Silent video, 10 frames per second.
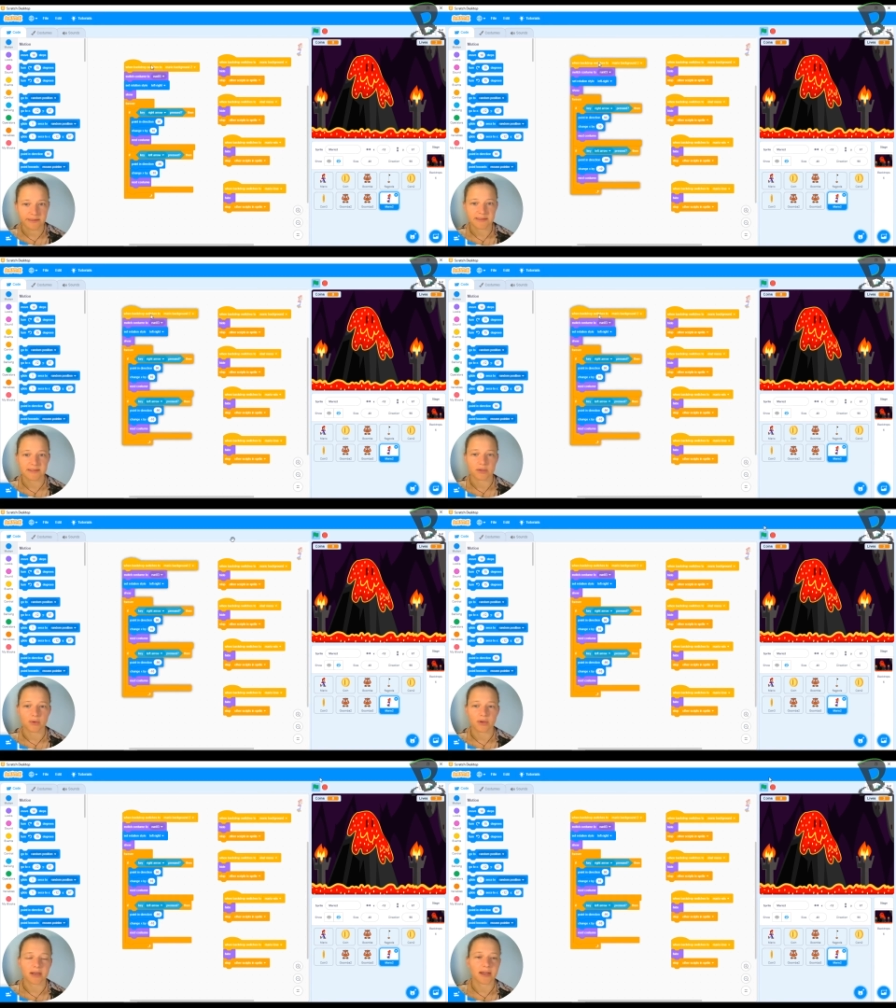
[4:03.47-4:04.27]
So
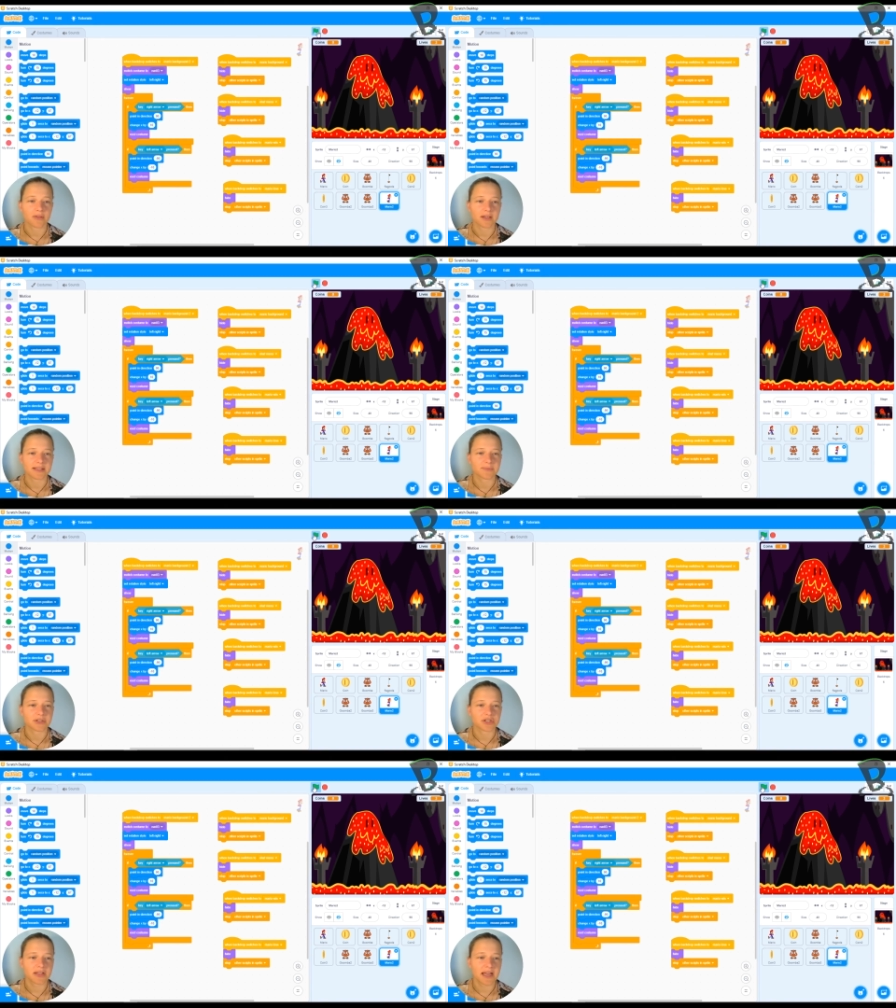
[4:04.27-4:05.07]
now that I
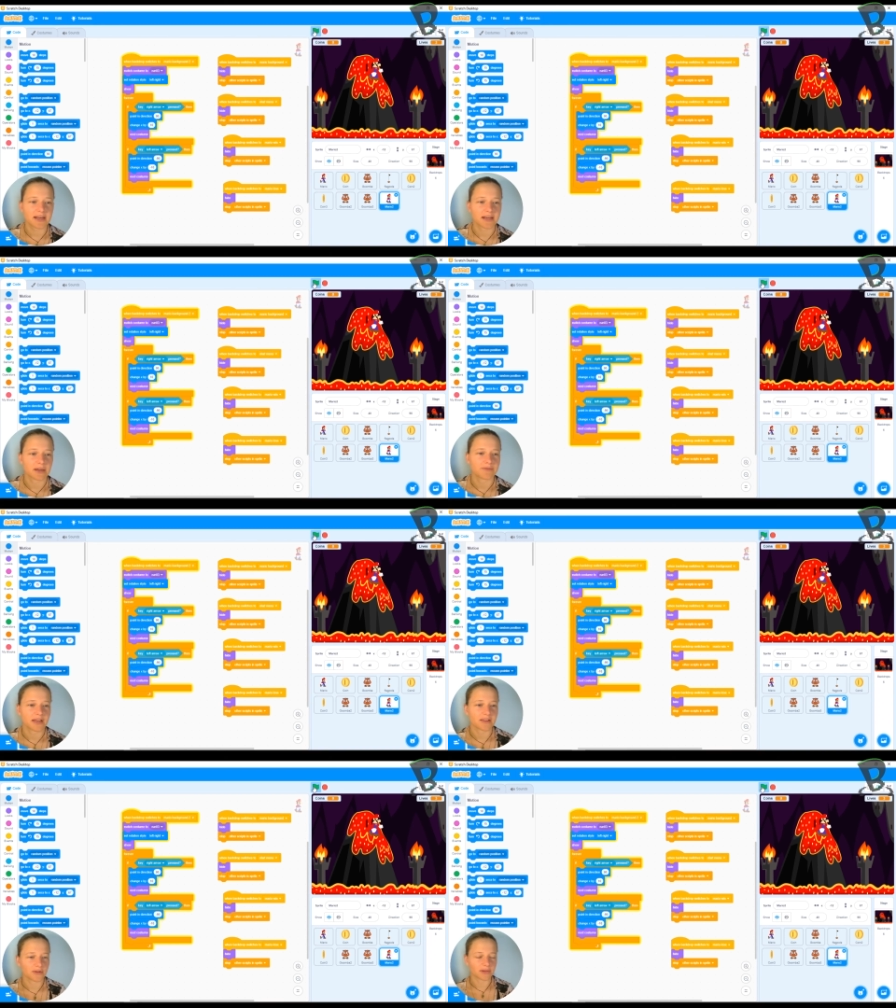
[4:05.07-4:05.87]
switched that, now if I
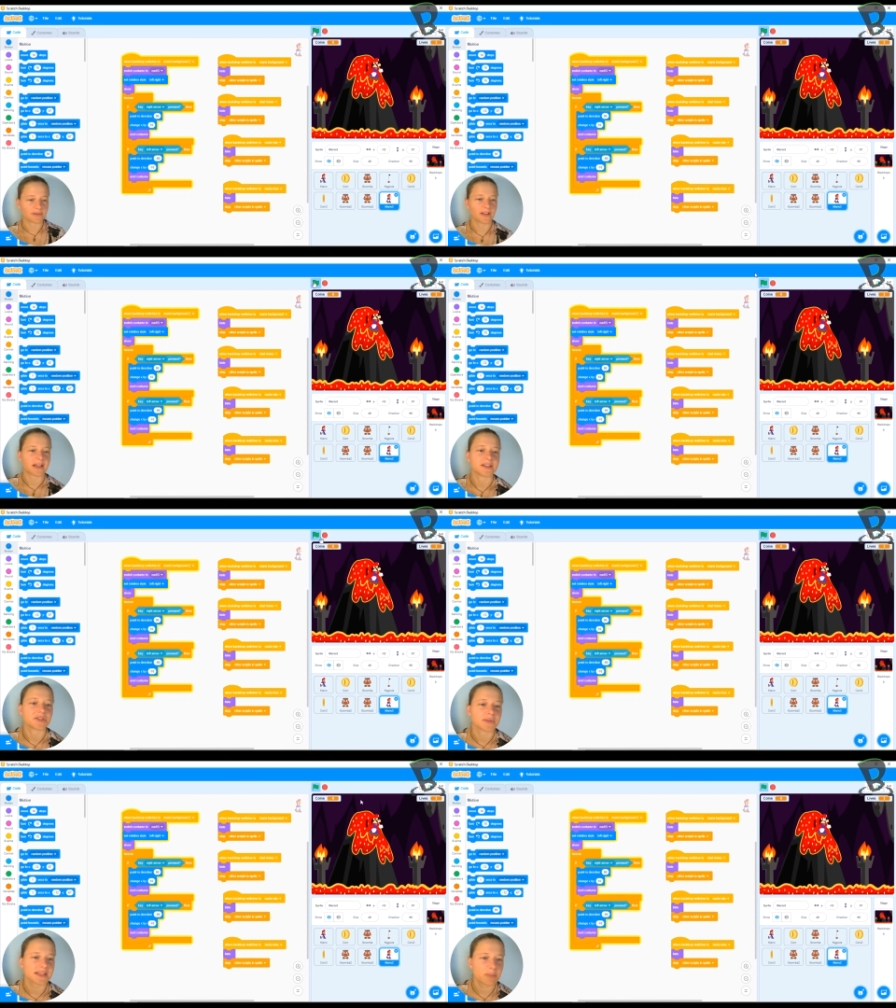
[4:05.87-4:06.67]
hit the green flag, he
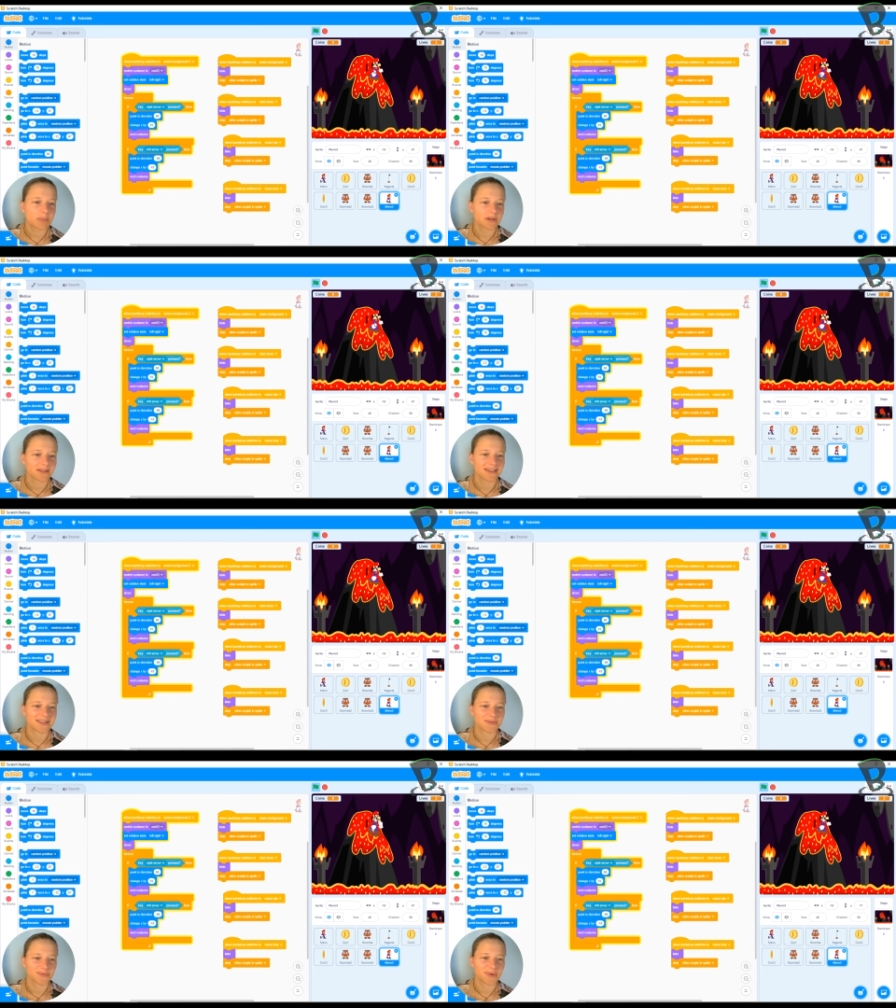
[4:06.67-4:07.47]
shows up.
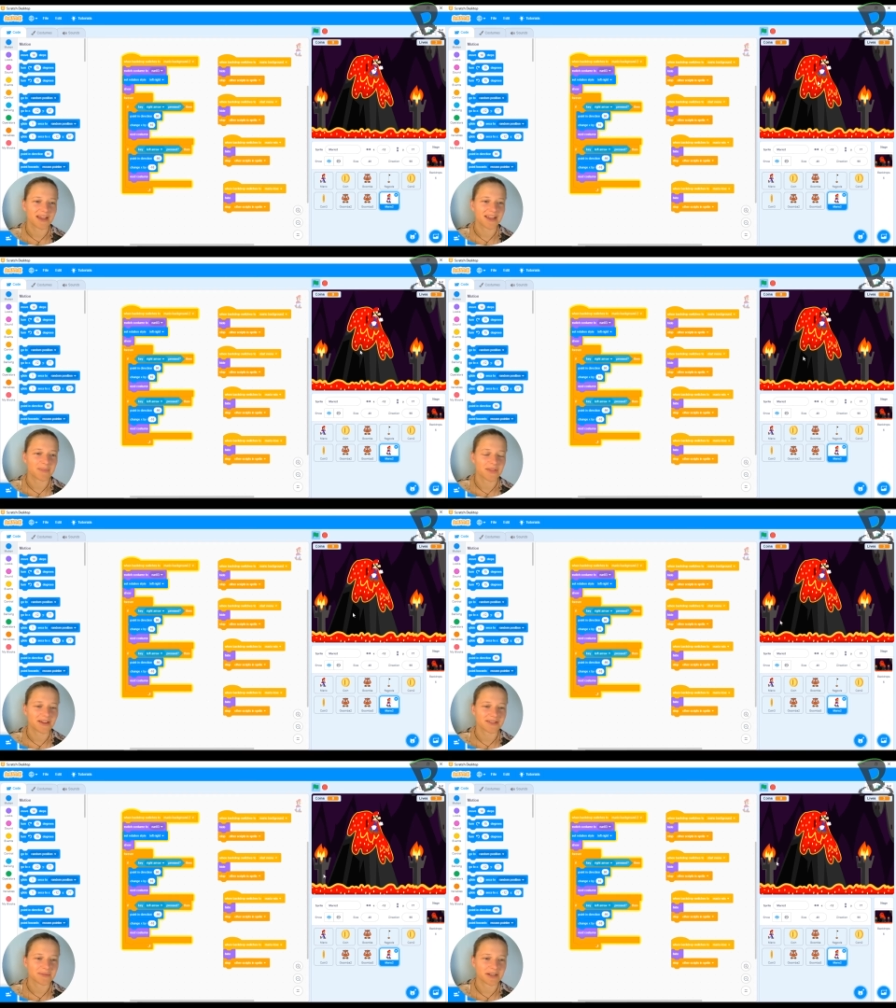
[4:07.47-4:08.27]
He's way up
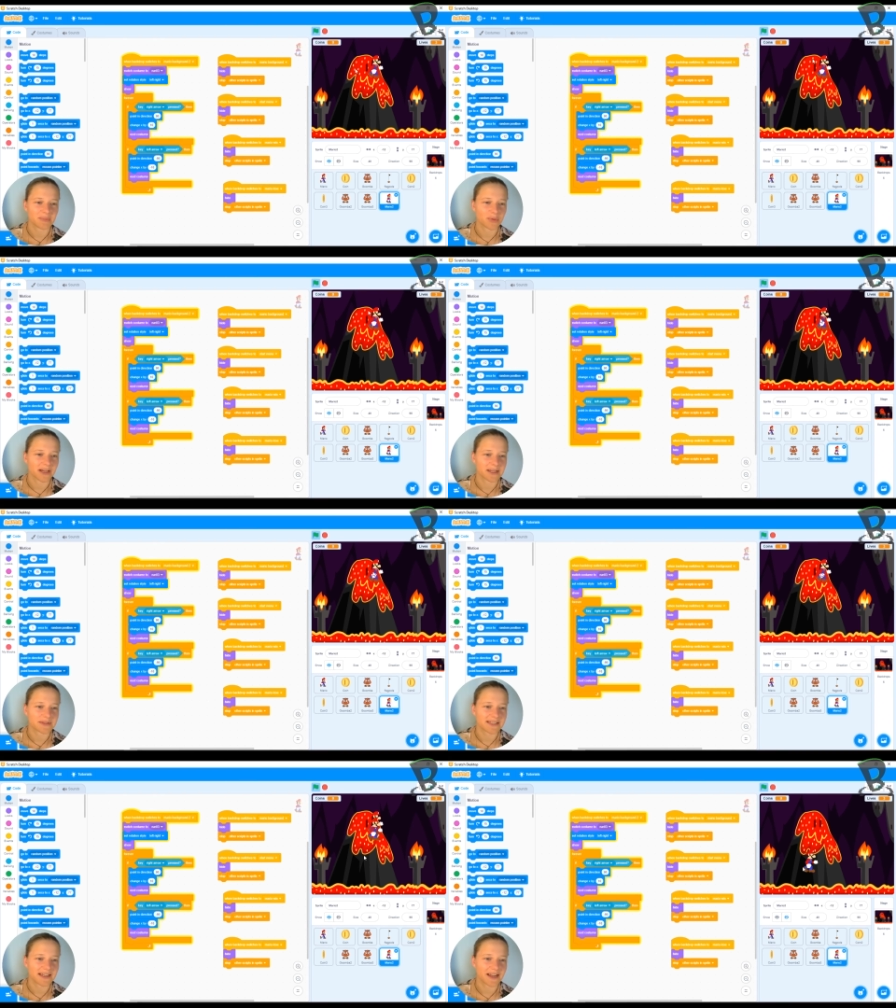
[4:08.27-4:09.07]
there, so I'm gonna bring
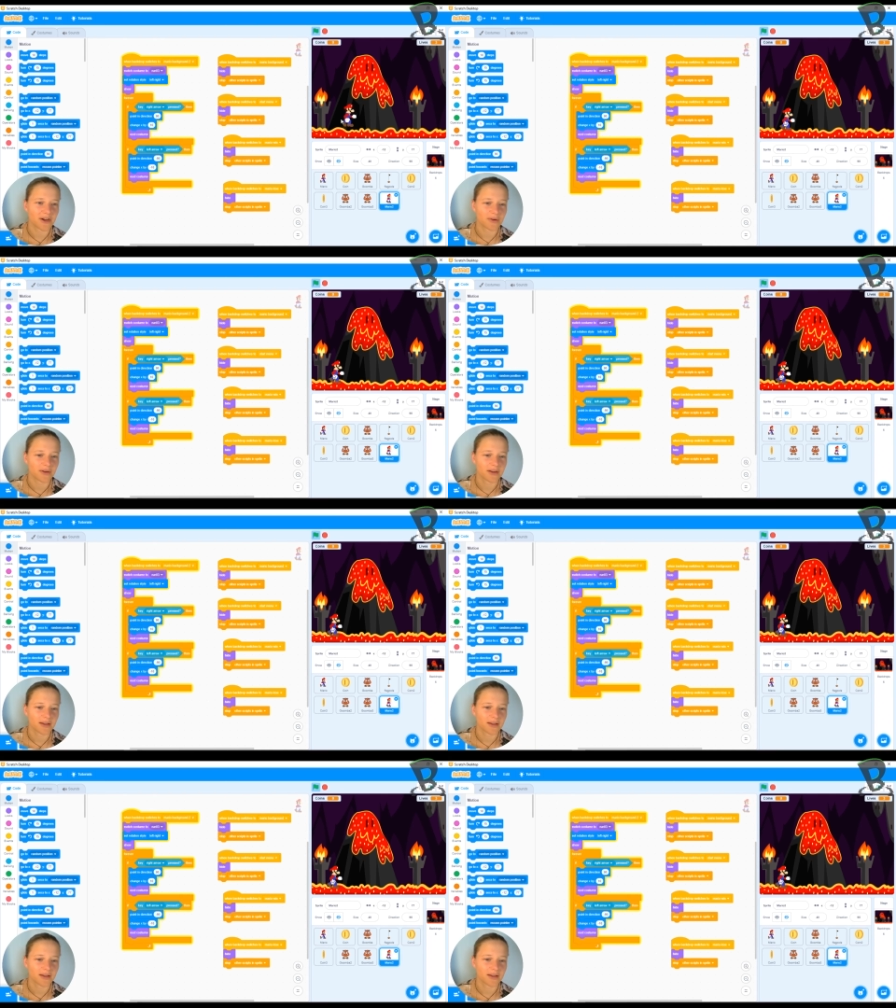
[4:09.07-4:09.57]
him down.